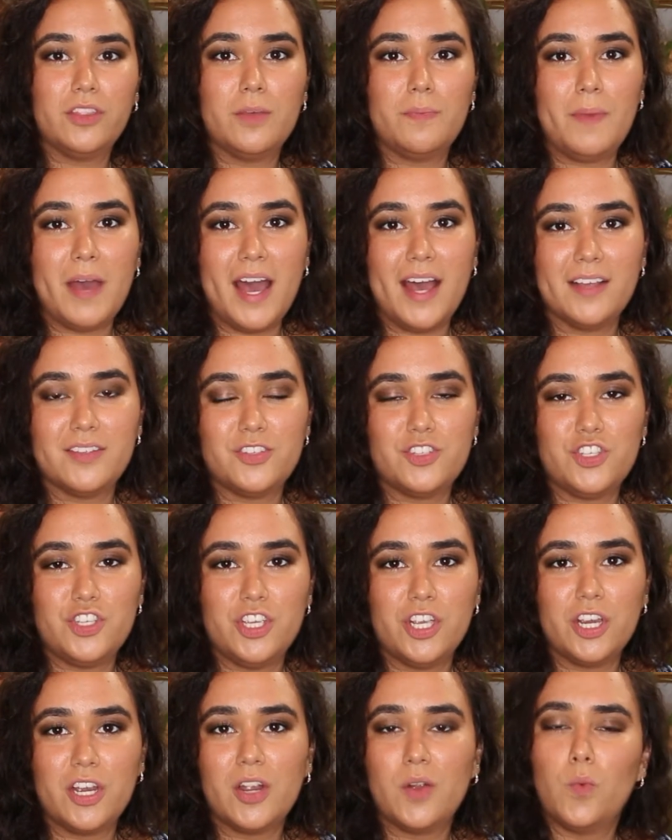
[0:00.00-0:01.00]
the past
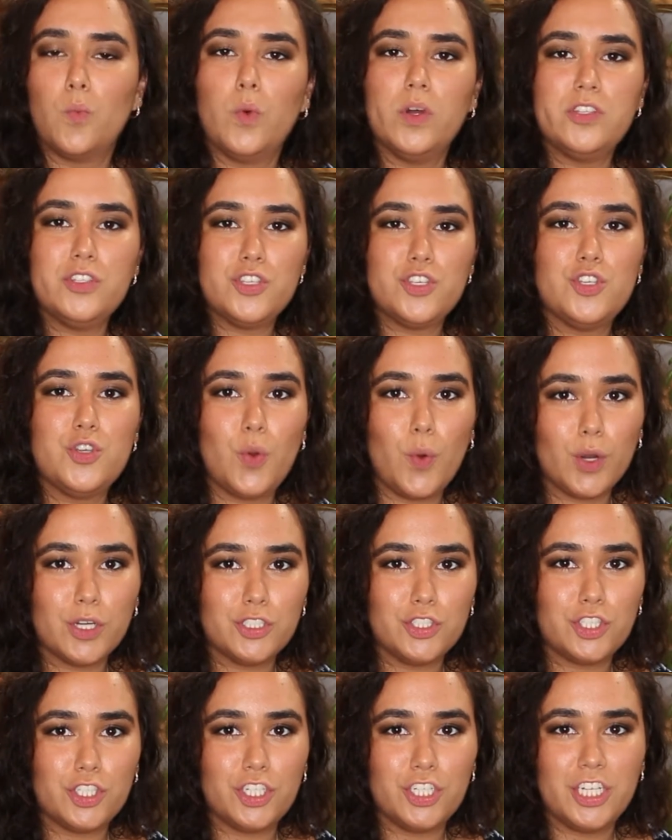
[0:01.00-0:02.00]
year. What's your
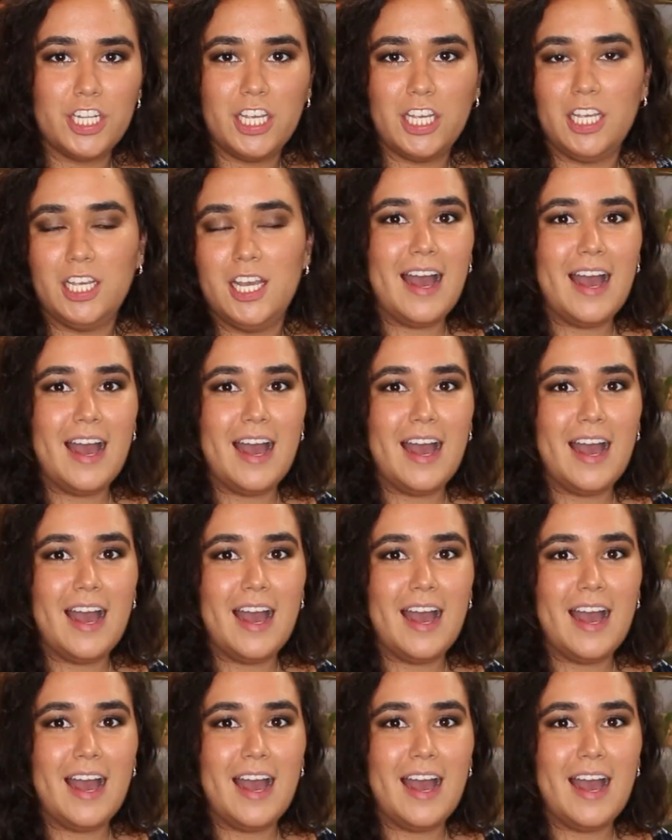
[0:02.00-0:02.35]
journey?